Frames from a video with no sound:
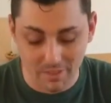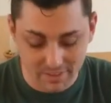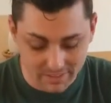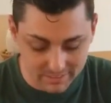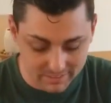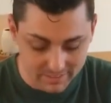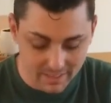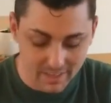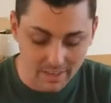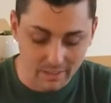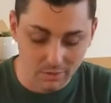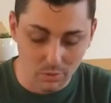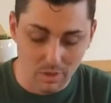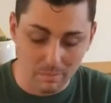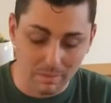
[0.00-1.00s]
is and
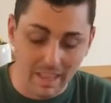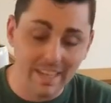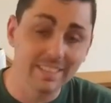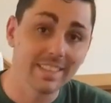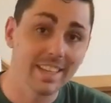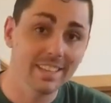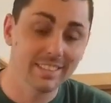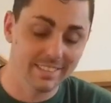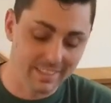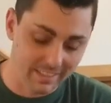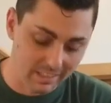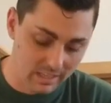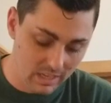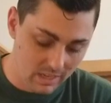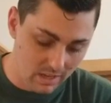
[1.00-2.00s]
do a blind tasting